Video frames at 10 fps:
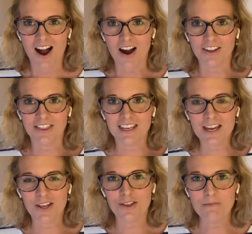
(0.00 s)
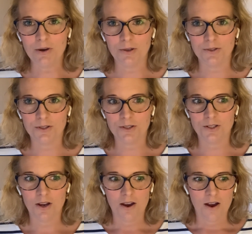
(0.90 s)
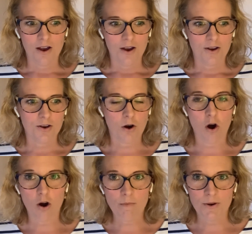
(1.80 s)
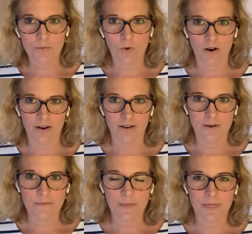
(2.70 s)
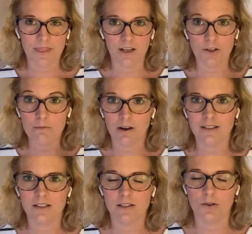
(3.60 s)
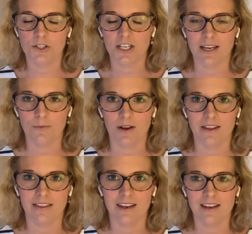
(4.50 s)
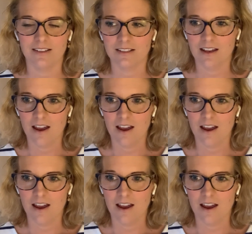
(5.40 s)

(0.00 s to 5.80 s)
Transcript: I think the most common one that you might associate with is